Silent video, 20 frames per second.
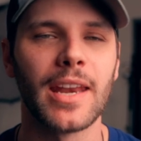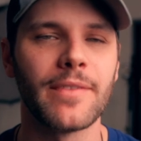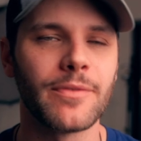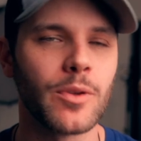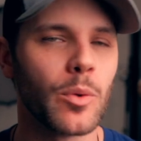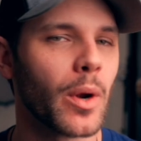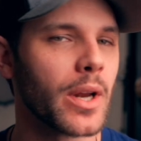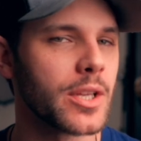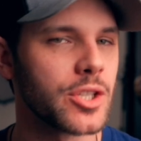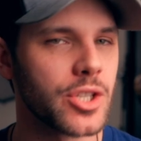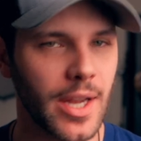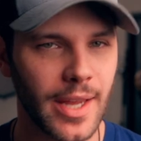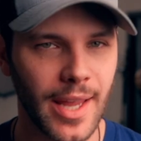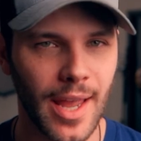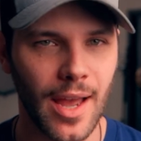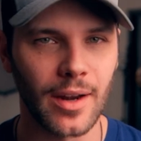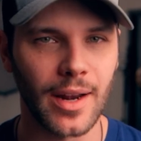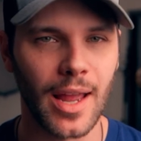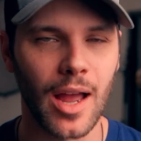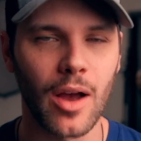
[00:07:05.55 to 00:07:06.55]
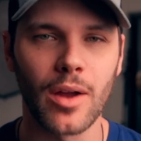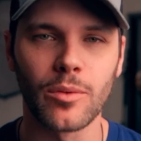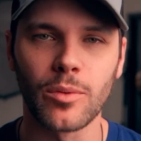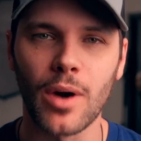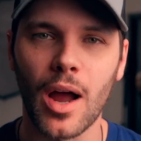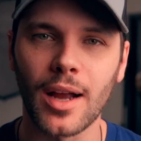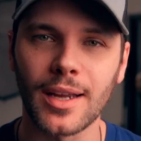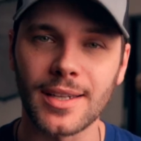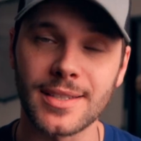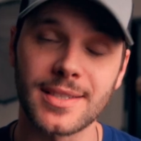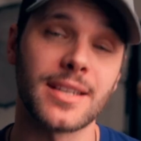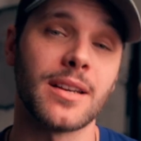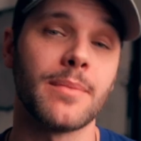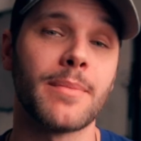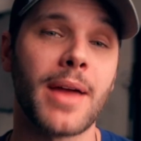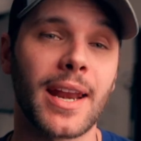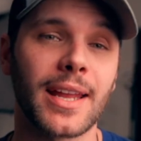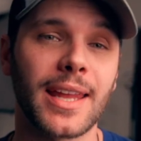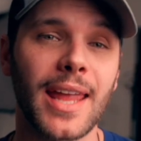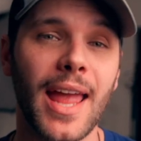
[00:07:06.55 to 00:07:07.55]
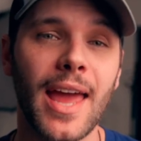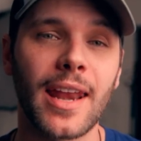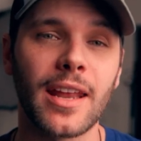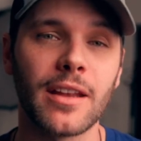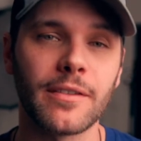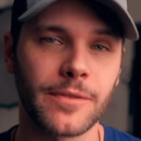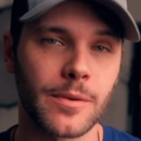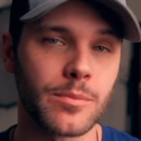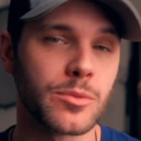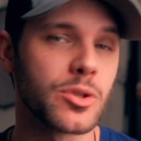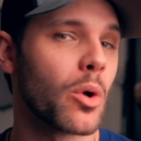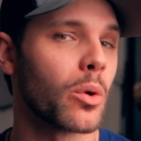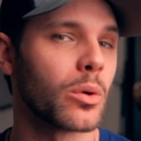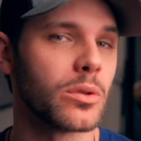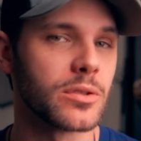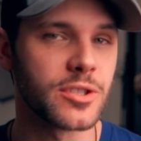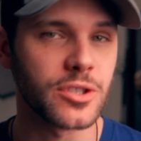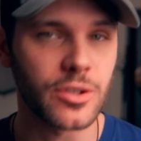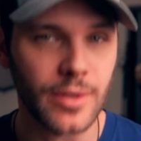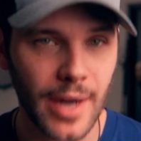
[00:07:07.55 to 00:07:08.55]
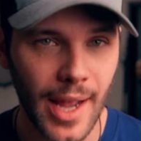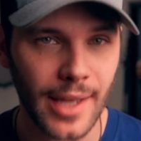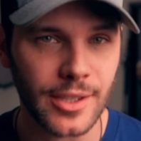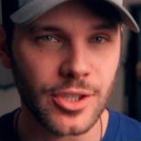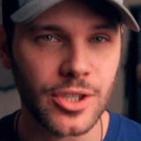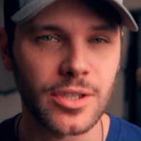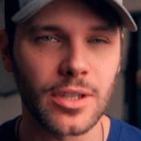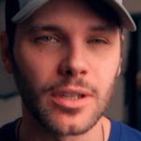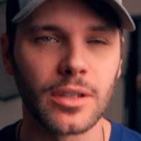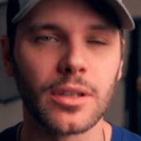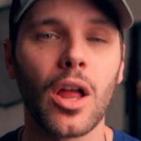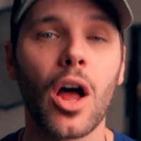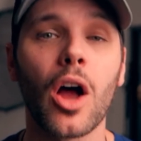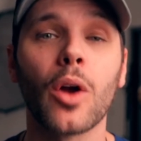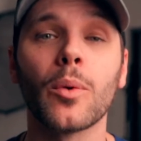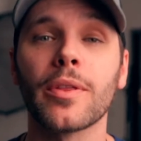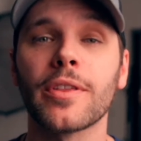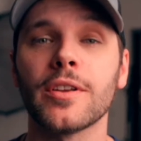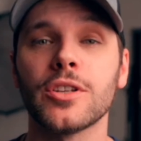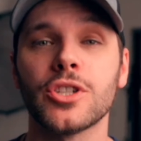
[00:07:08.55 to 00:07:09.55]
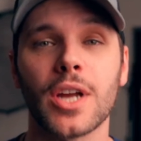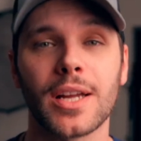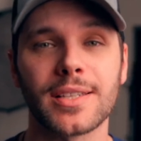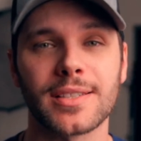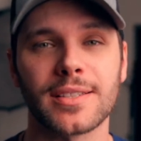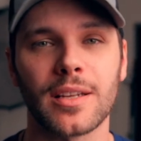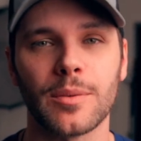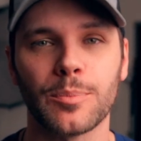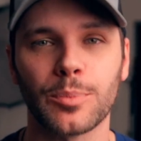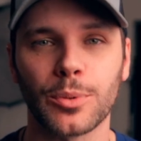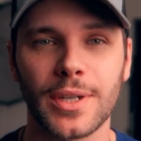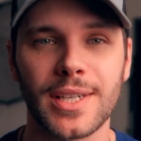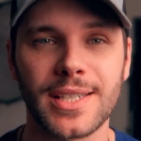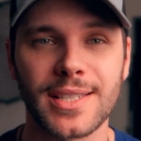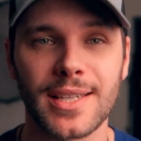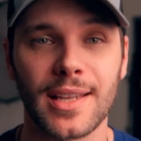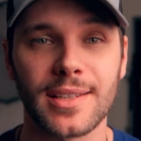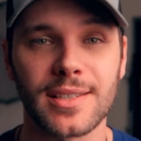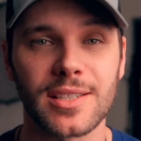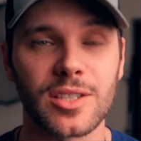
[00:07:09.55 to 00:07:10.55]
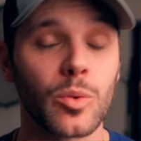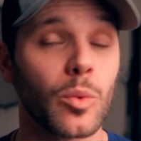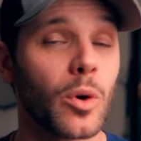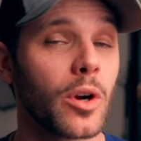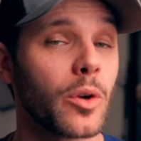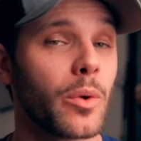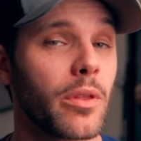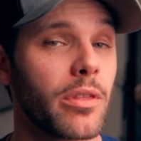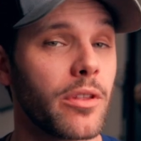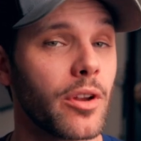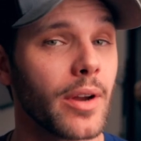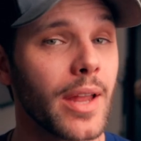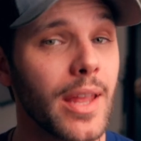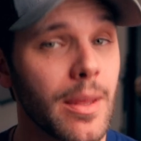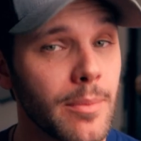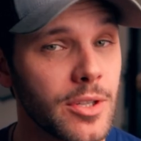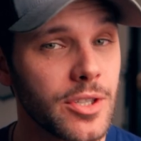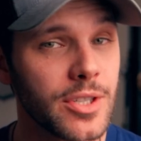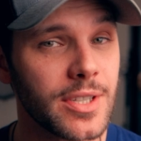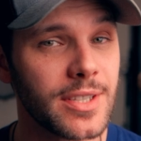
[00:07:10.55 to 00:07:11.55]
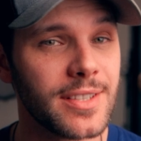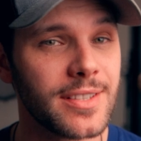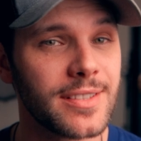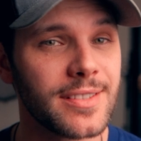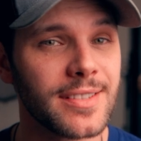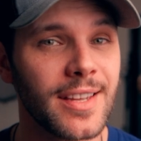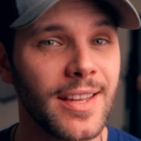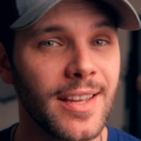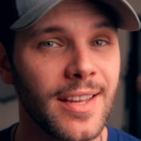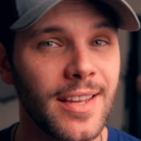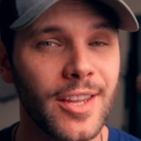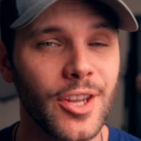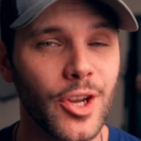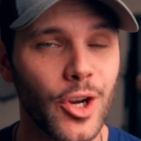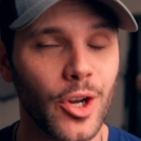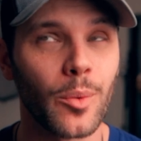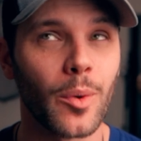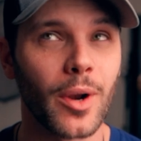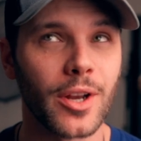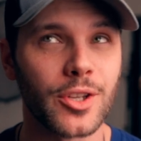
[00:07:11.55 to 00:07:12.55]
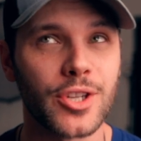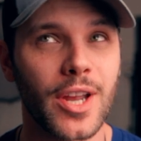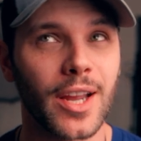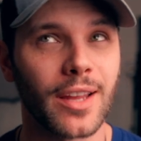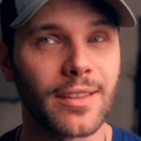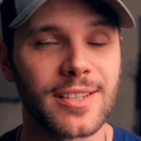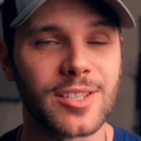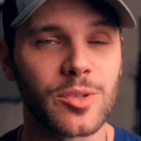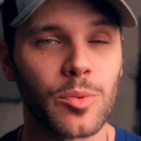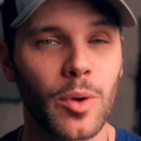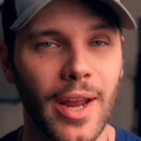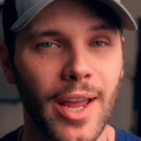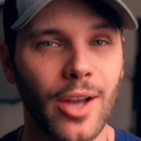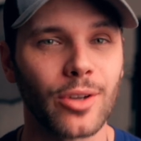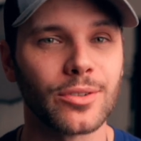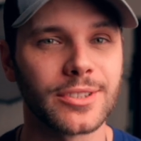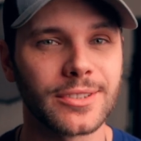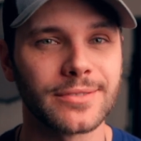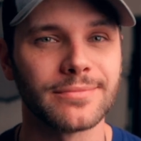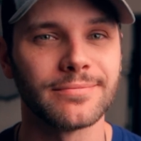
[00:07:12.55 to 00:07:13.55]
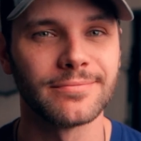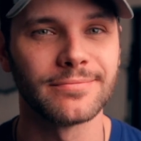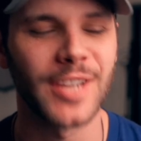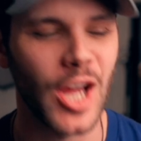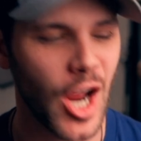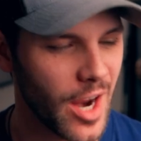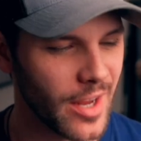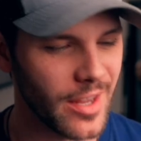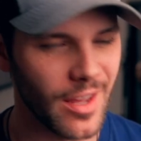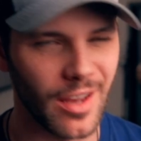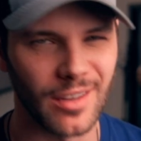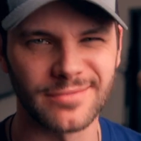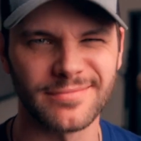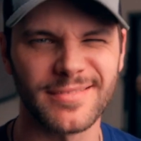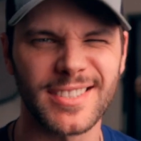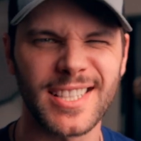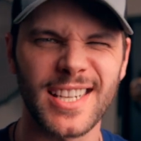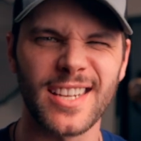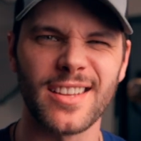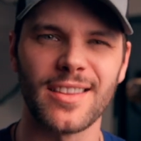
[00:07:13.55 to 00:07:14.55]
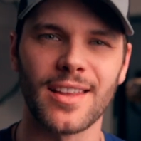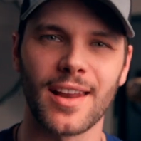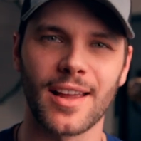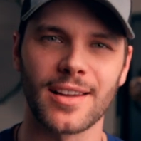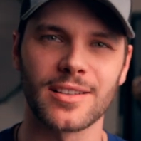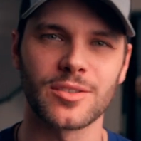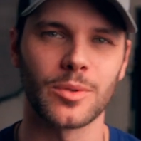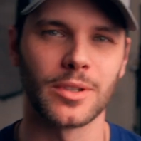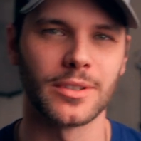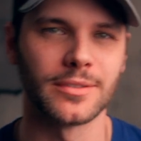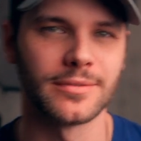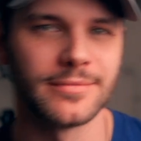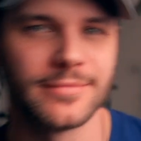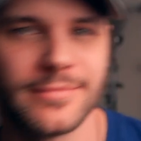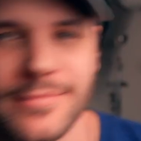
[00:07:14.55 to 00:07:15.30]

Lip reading: And if you want to check out how I rock a cinematic edit from total scratch, along with adjusting presets to work with your images, you're going to want to check this one out. All right, y'all. See you in the next one.